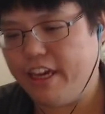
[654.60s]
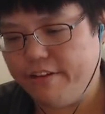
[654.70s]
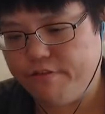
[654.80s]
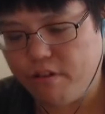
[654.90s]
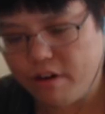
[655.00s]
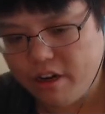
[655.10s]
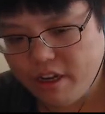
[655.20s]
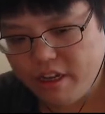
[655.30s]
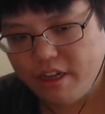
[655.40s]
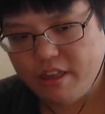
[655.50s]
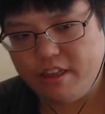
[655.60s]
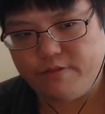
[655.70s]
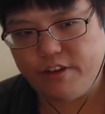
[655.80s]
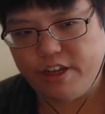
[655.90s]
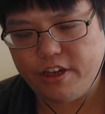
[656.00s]
it for this
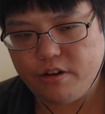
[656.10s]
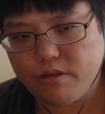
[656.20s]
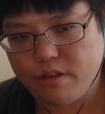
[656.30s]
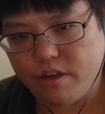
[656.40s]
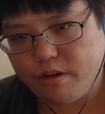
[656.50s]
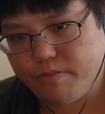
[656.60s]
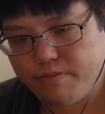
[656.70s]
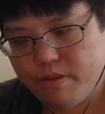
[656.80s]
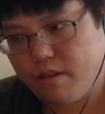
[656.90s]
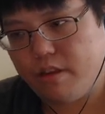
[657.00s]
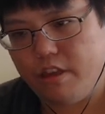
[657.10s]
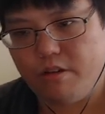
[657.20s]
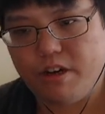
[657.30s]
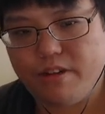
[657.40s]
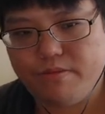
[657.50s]
video. So, you know
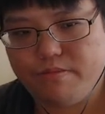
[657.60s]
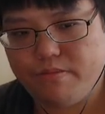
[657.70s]
what?